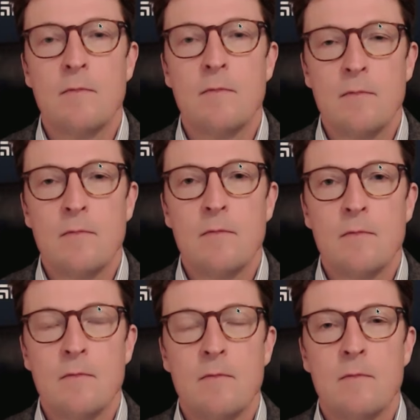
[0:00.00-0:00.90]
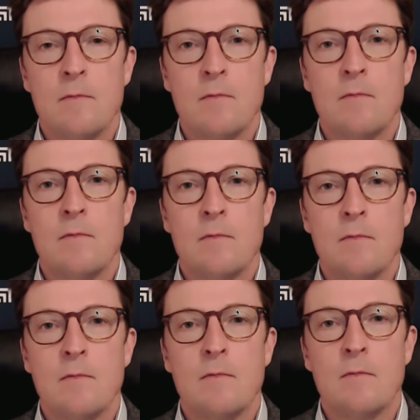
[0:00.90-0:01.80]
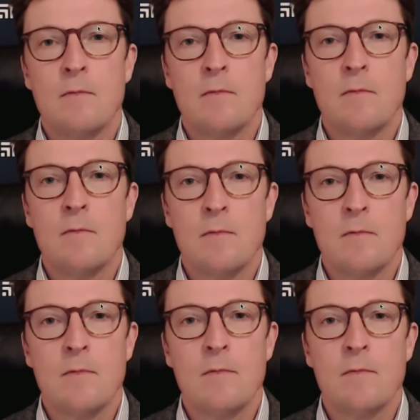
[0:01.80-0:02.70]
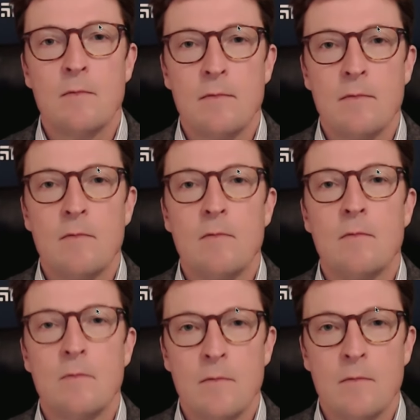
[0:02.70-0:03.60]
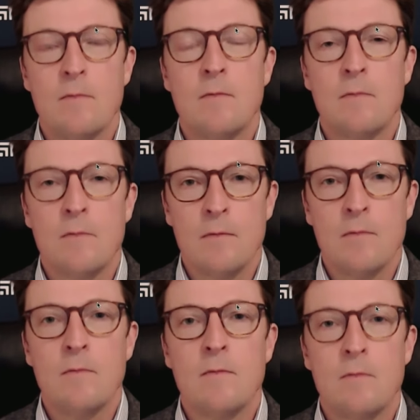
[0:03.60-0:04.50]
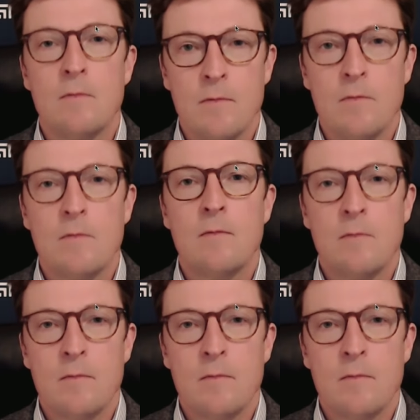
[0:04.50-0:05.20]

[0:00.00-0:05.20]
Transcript: (silent)